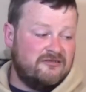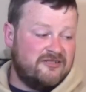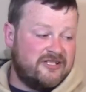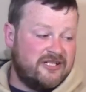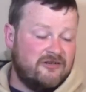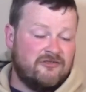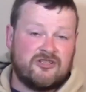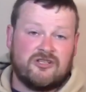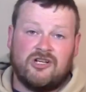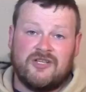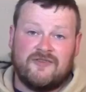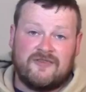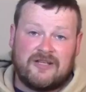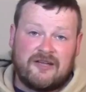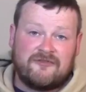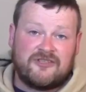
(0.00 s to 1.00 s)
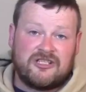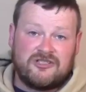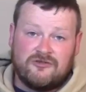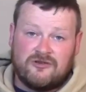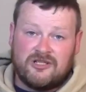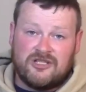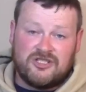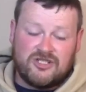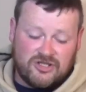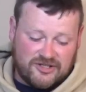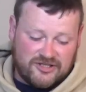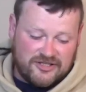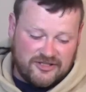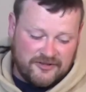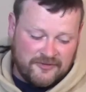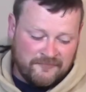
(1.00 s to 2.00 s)
sear is all you've left that you can
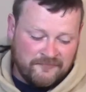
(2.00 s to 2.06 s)
adjust.